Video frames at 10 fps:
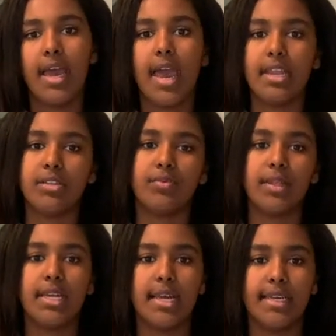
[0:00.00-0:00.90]
and it's
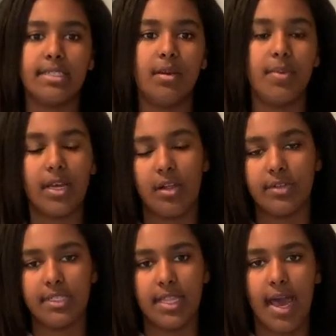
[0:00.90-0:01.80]
really nice to be
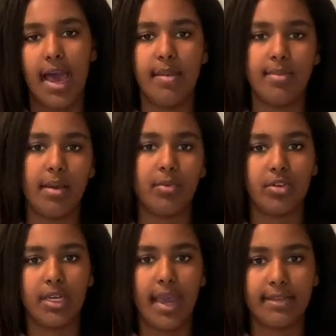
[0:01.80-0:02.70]
close to that and be able
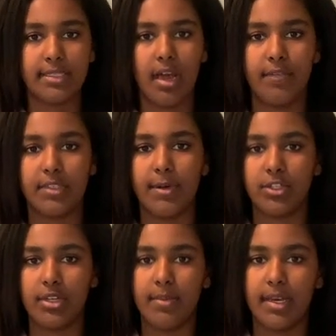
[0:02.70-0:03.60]
to get stuff,
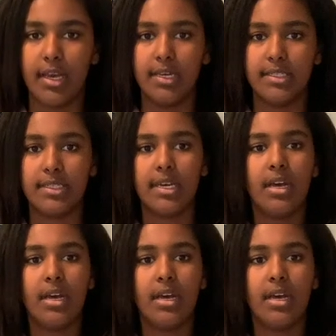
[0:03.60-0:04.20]
especially because